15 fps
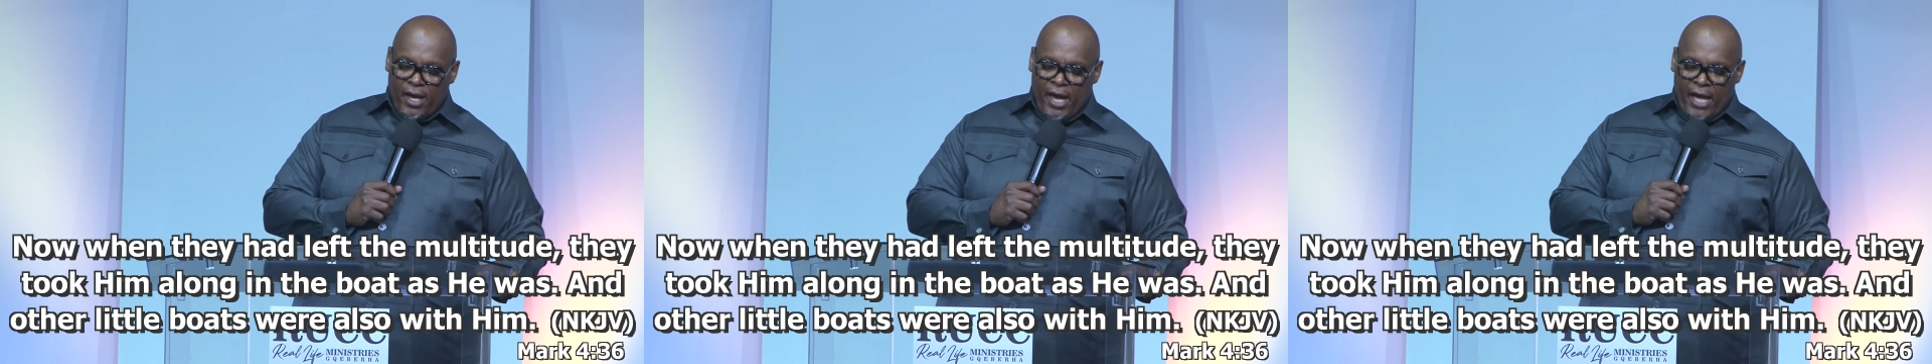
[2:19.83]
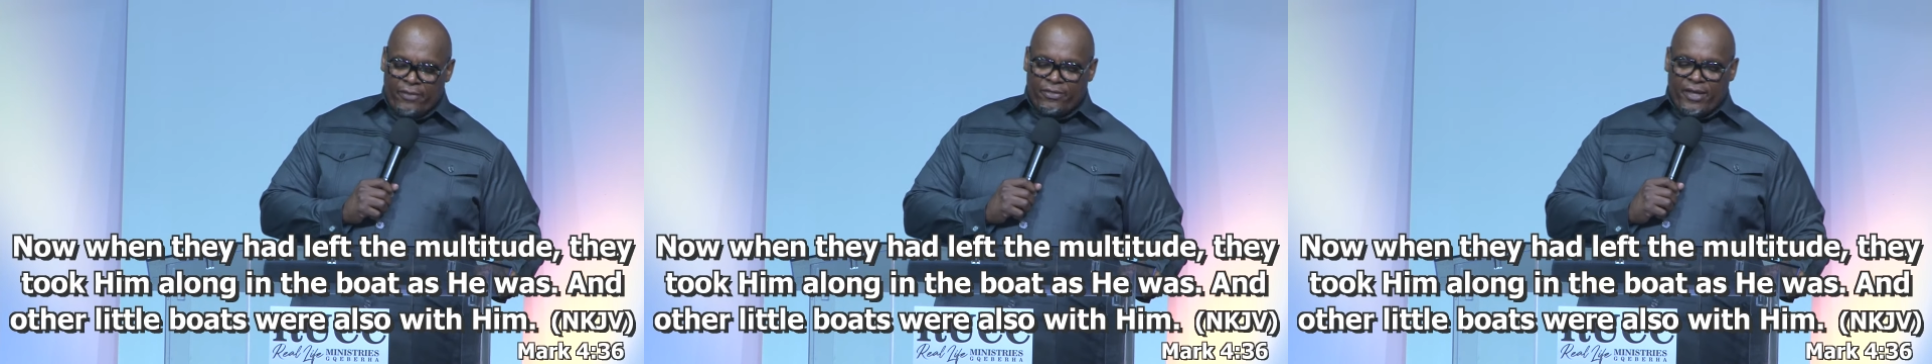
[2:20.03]

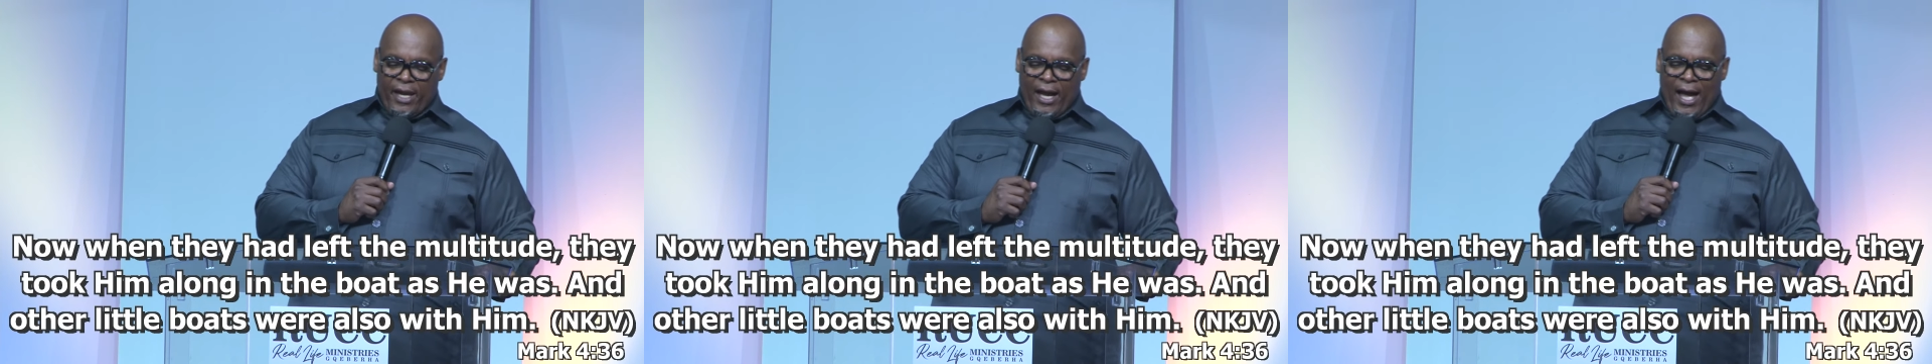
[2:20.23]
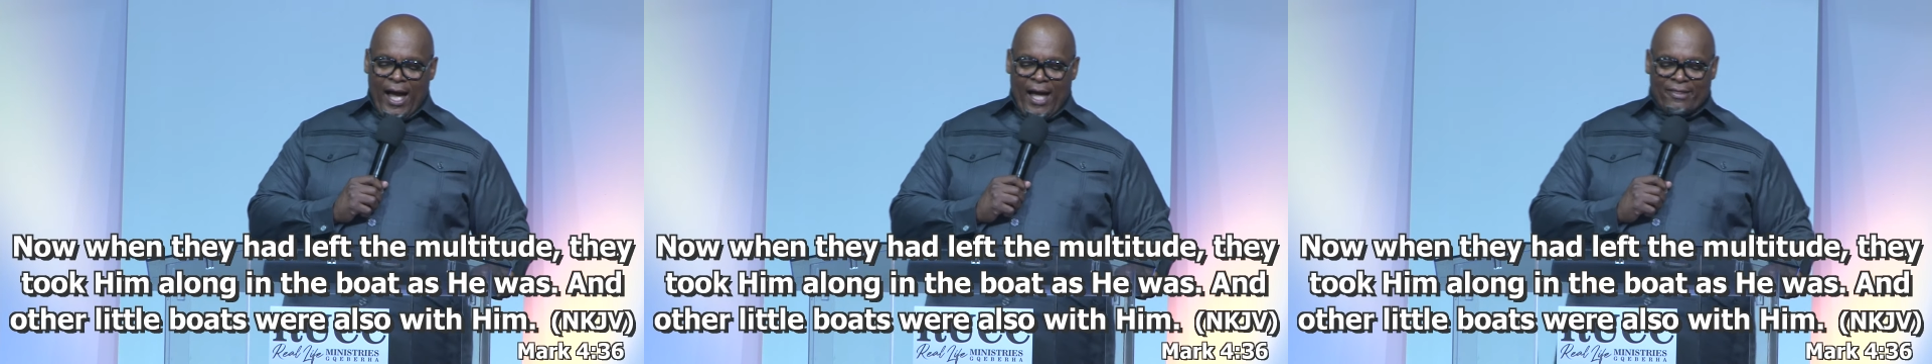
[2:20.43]
and
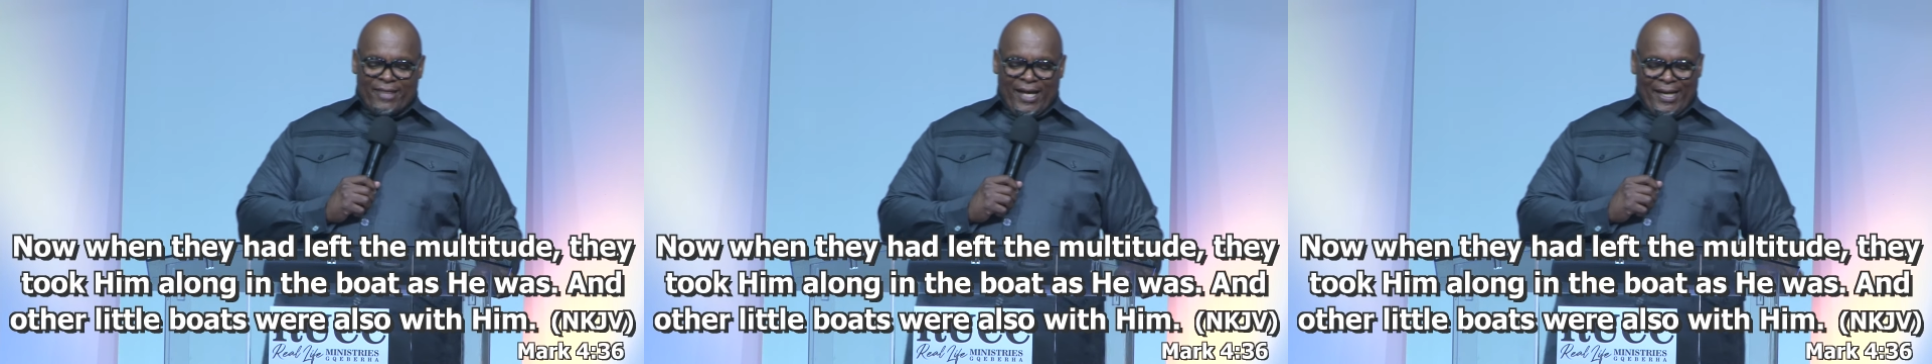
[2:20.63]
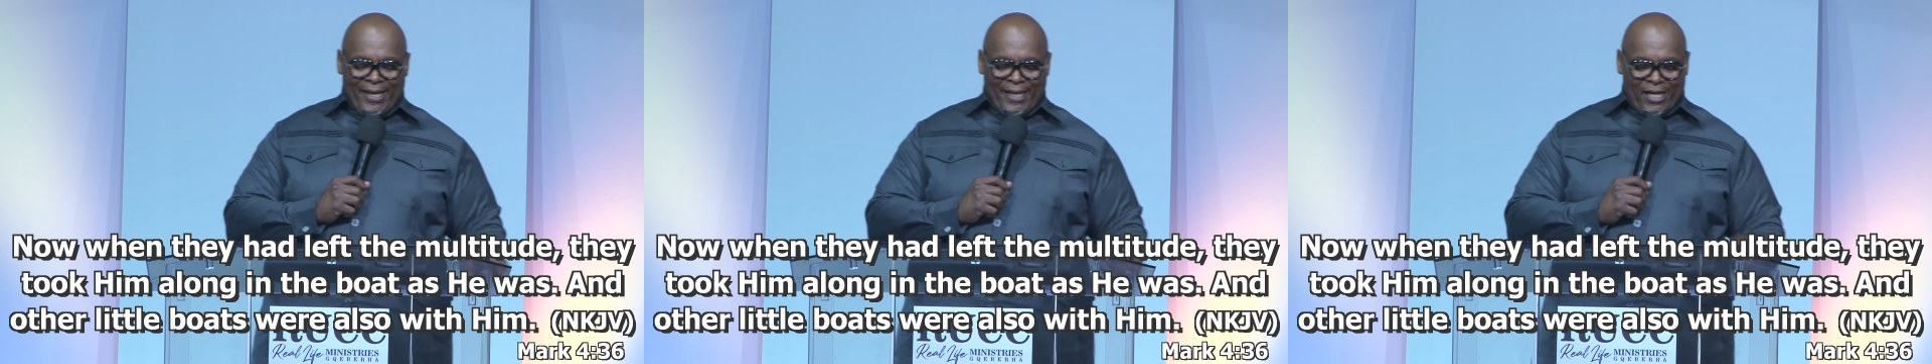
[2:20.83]
the
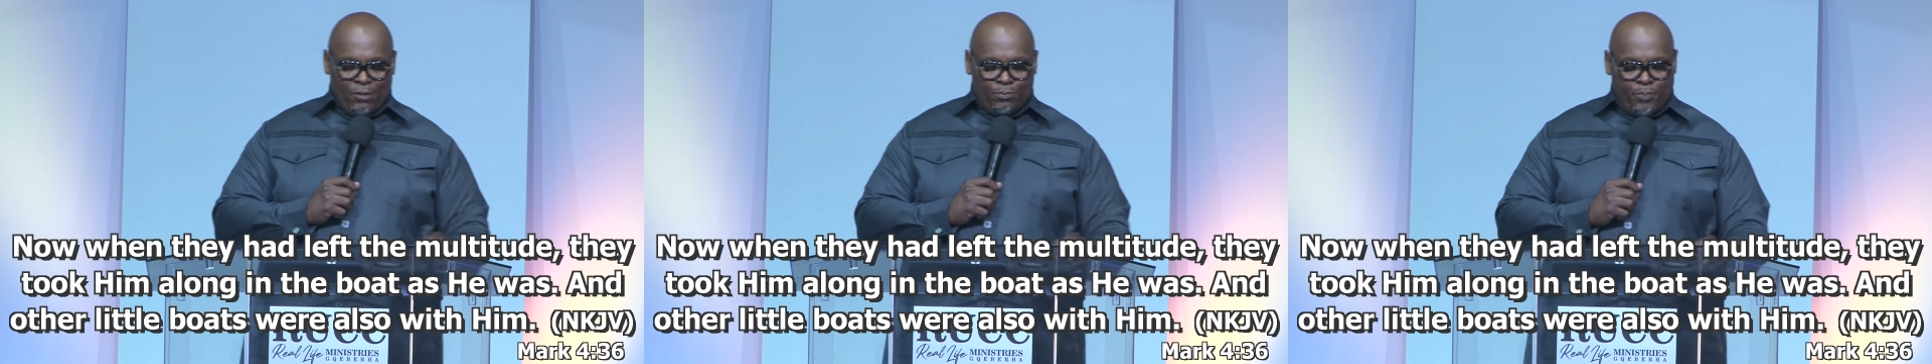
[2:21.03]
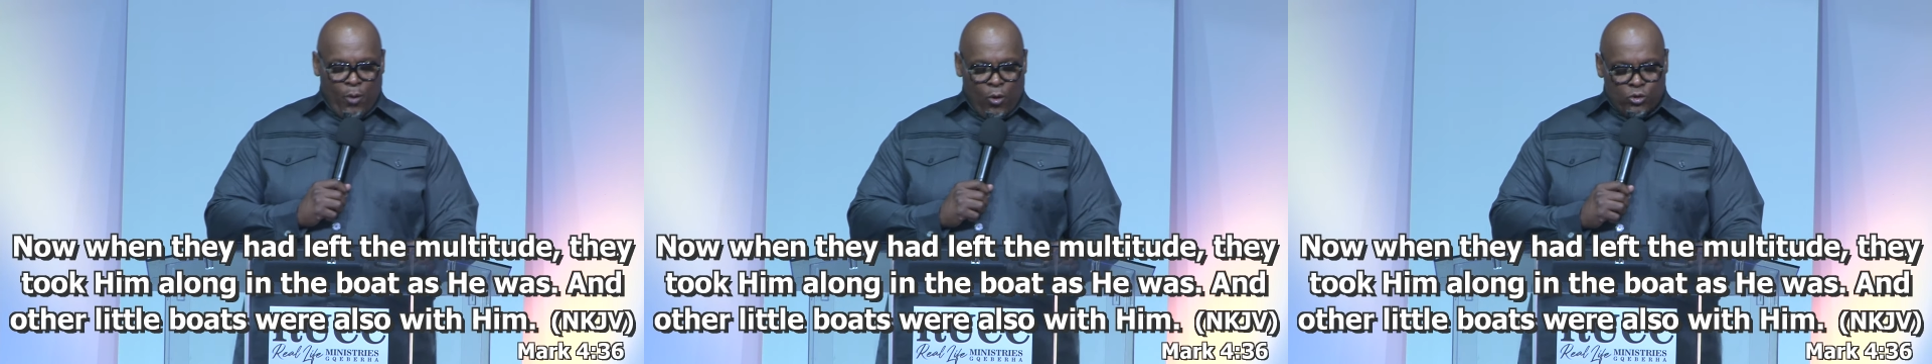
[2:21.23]
other
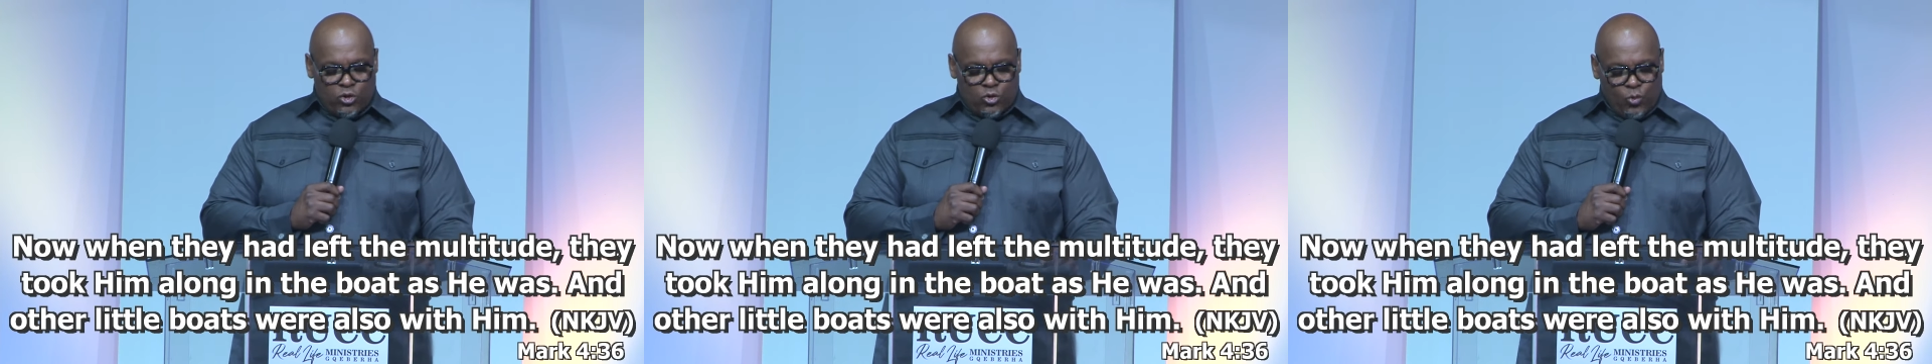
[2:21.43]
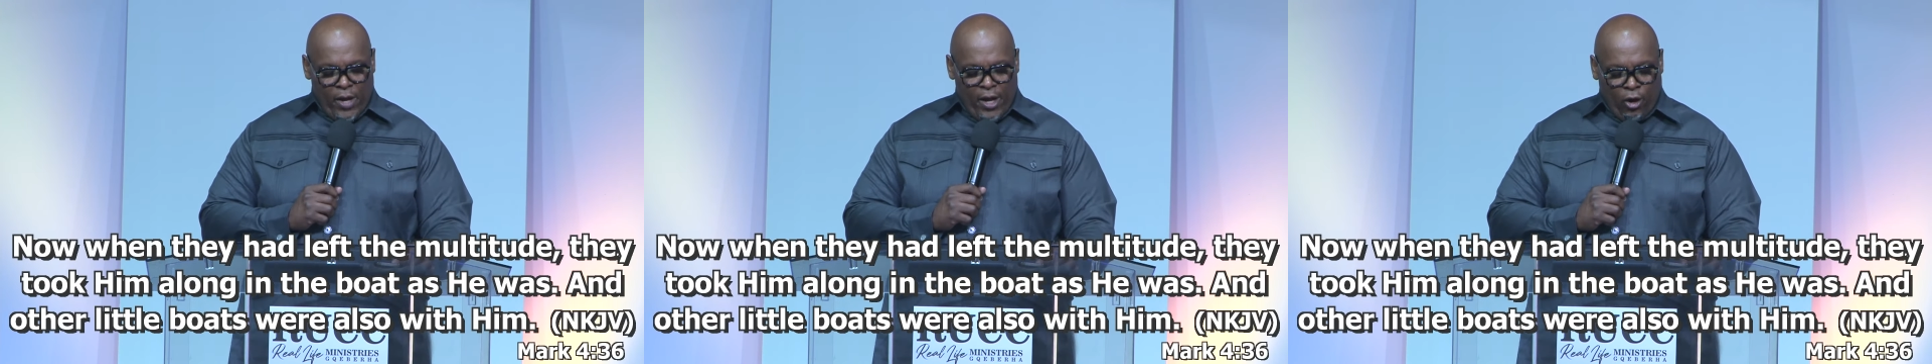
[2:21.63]
little
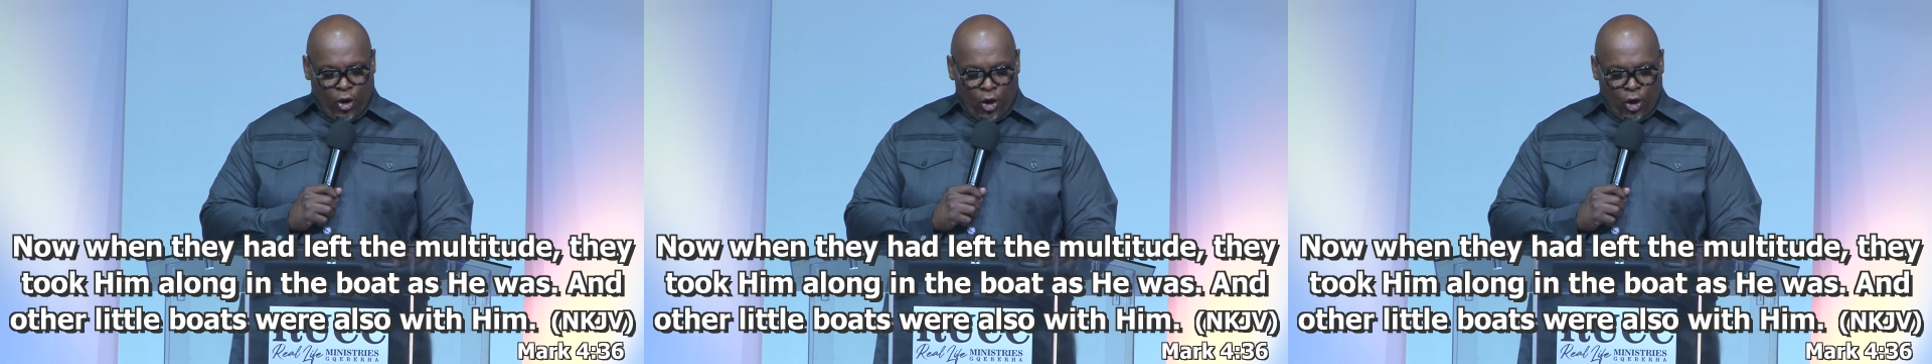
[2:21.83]
boats were